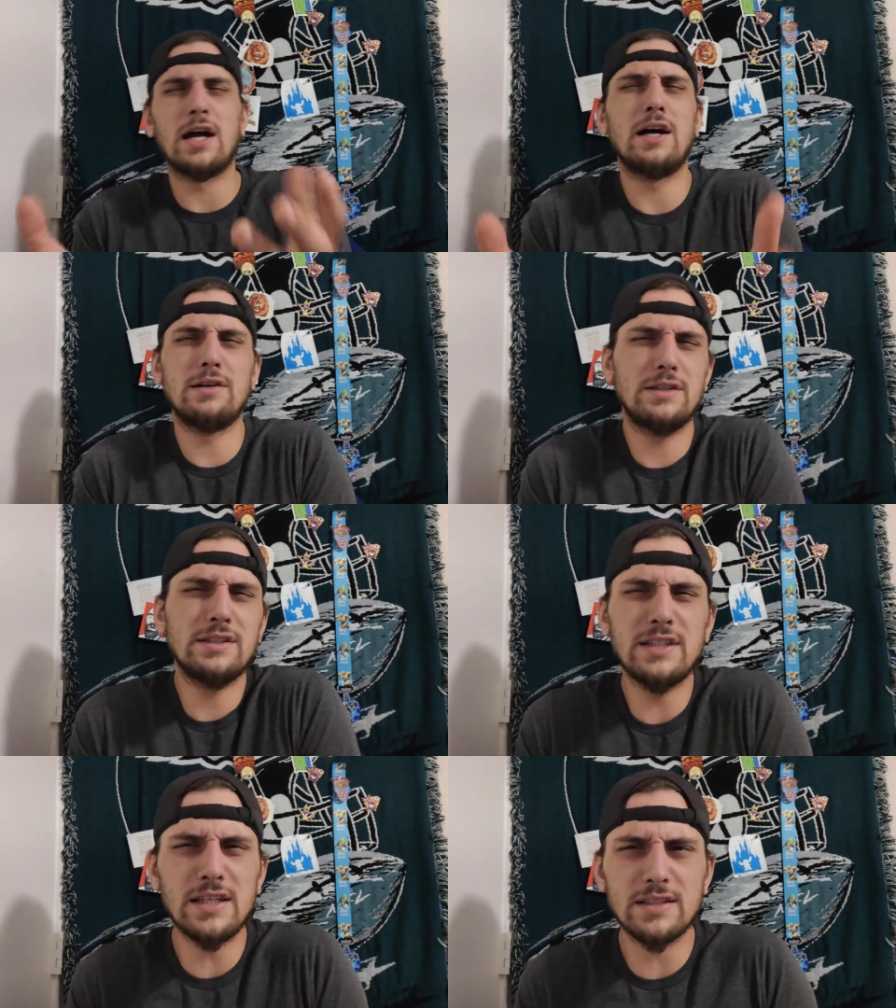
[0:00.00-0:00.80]
a
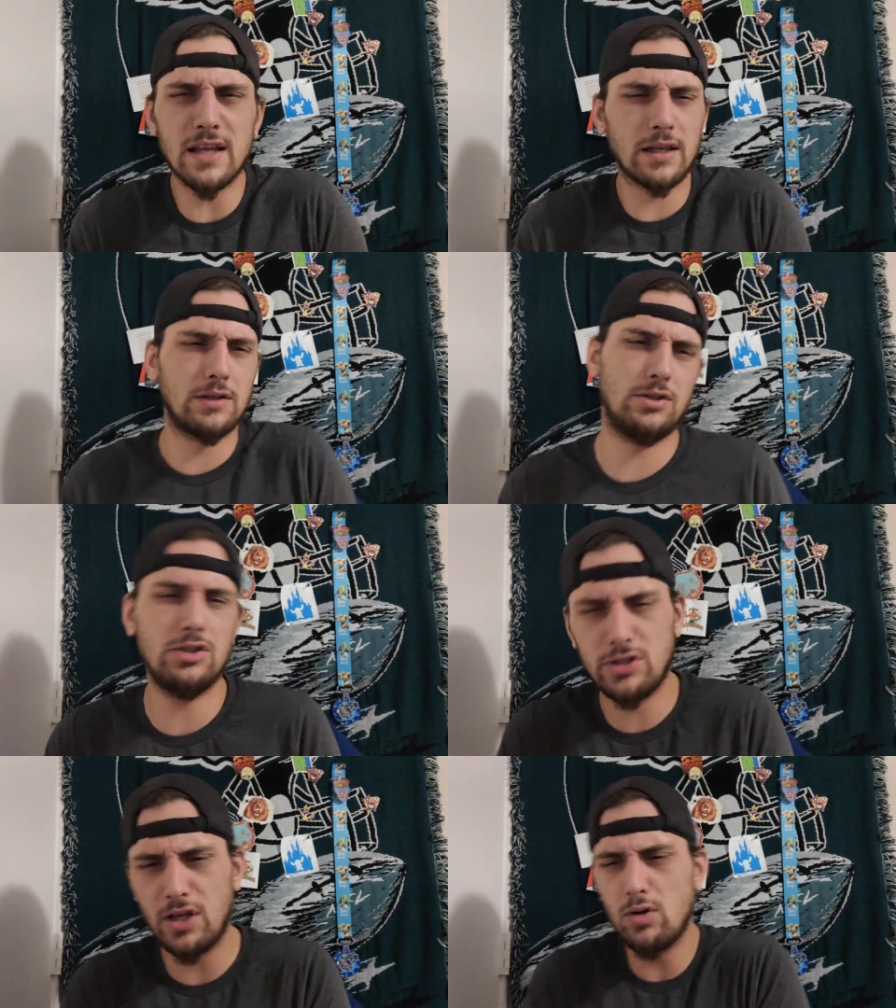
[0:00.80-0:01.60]
disease that could
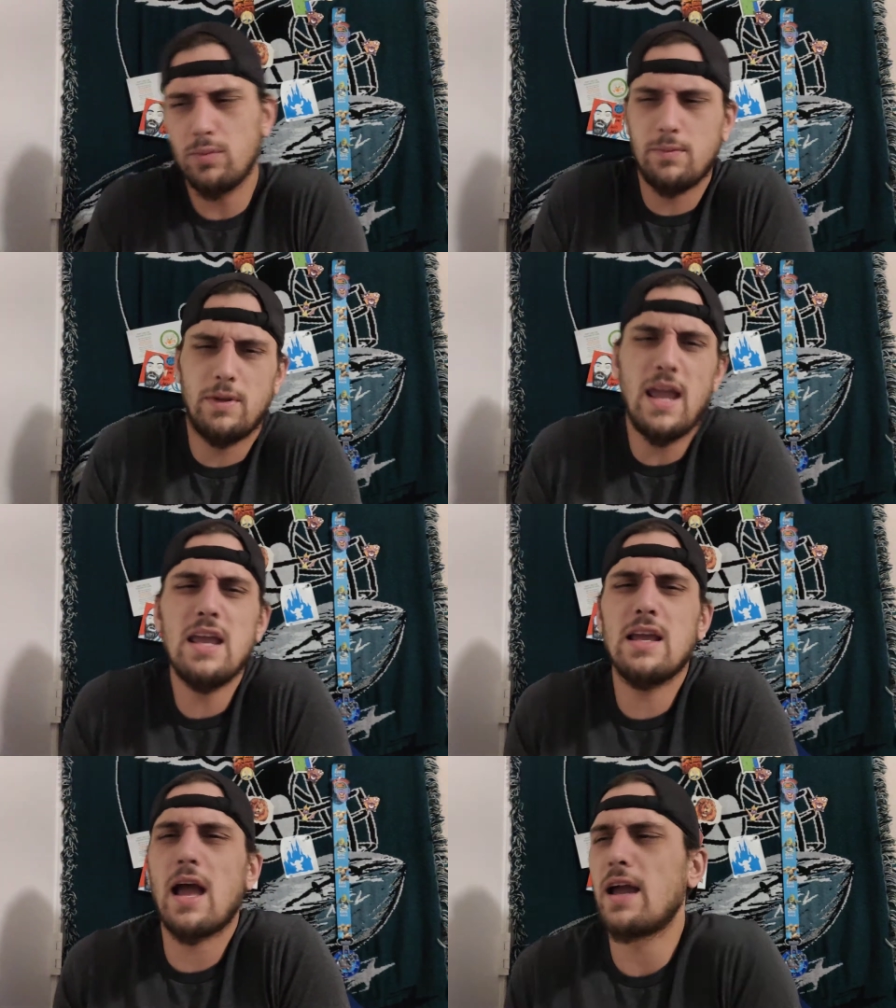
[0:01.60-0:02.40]
just kill
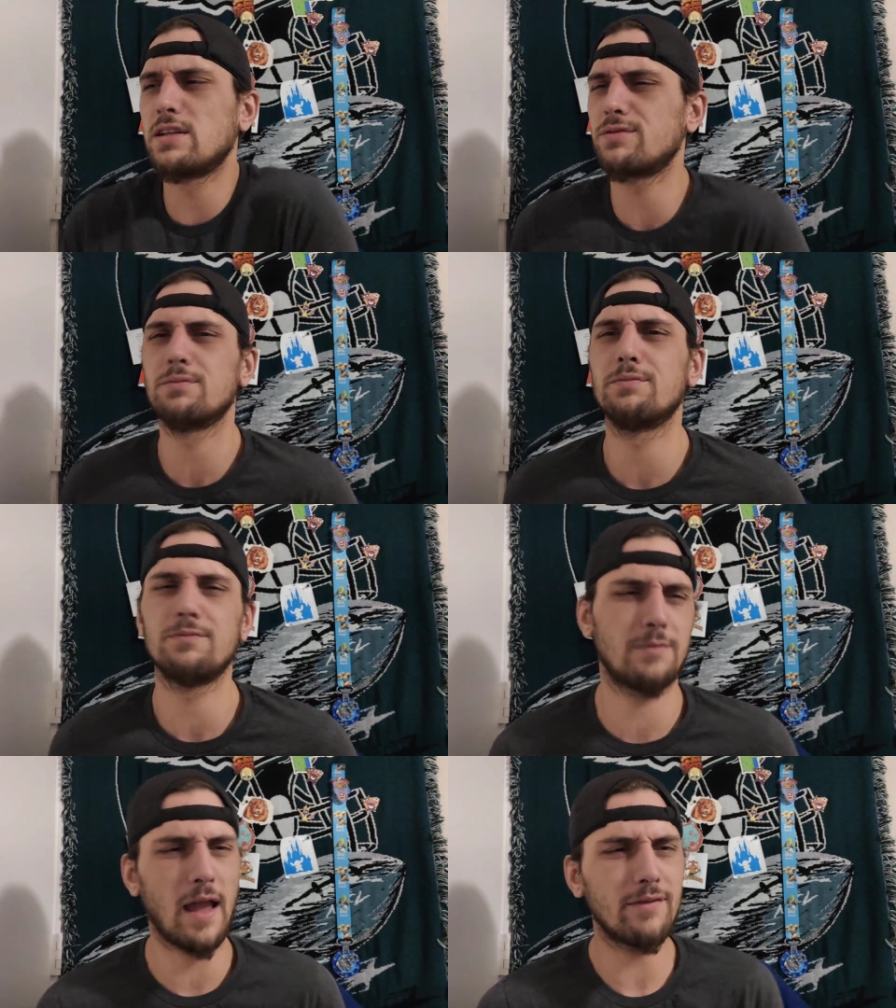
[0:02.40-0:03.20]
gay guys from